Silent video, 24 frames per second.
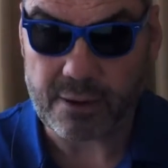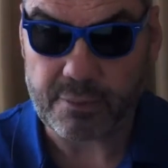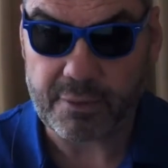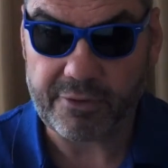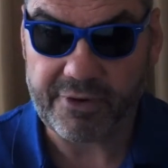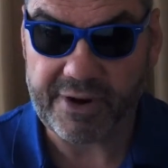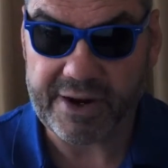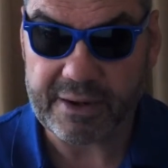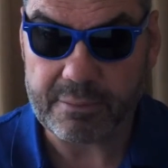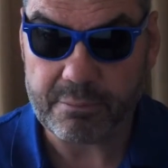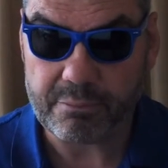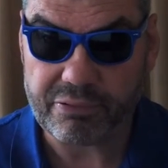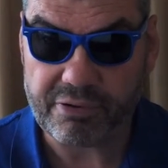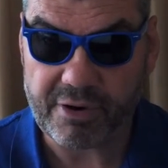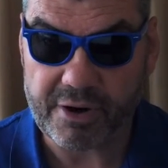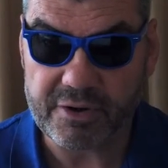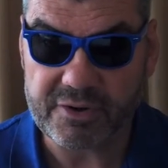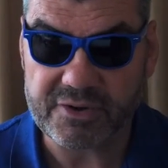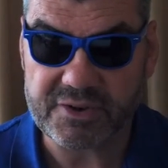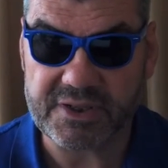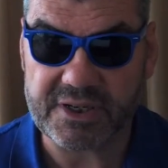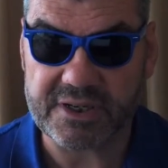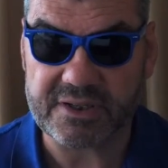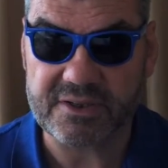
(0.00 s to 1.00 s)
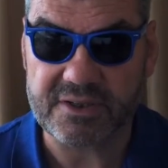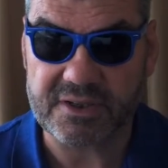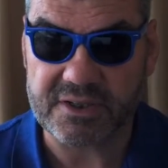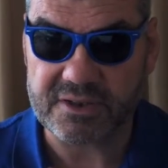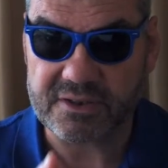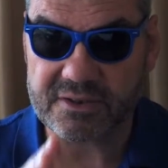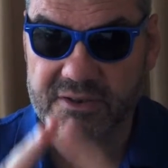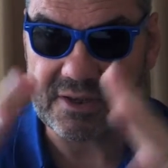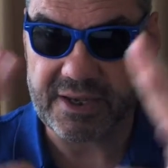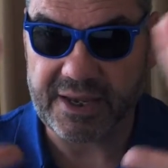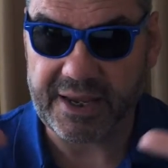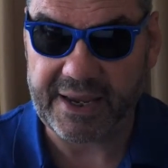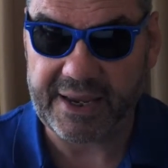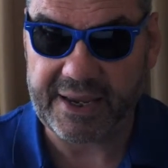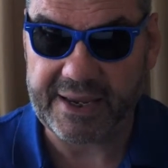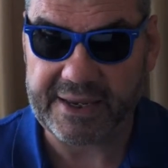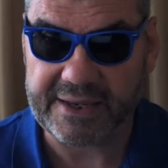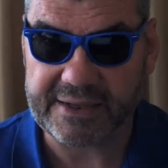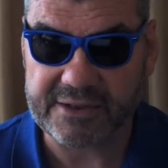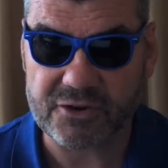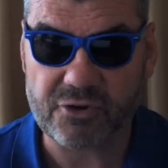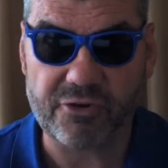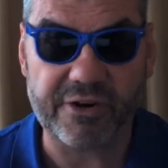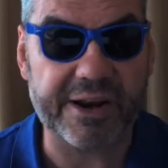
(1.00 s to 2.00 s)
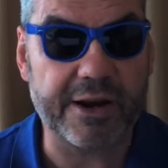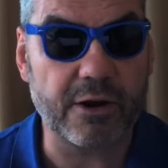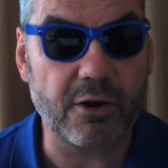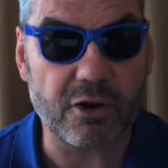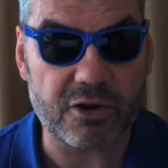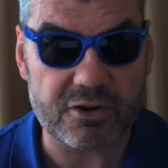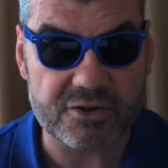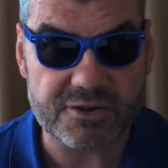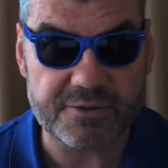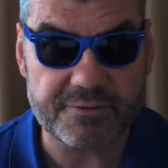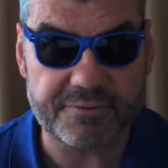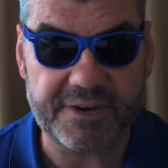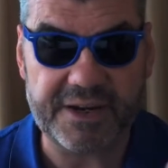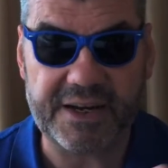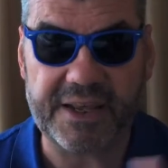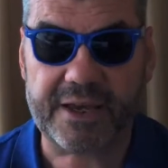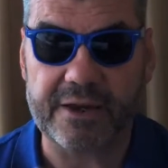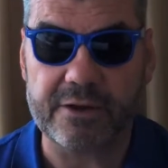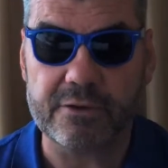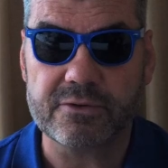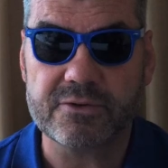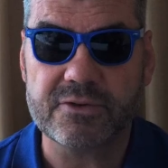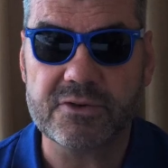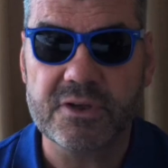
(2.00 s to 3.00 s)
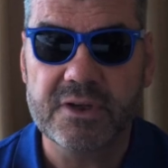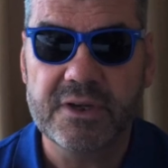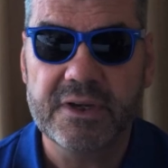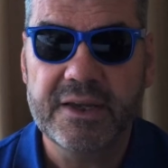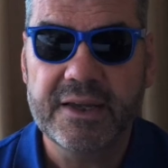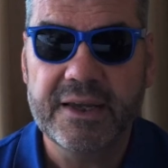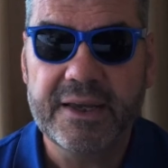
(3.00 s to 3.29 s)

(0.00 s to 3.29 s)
I'm creating processes and creating lots of videos,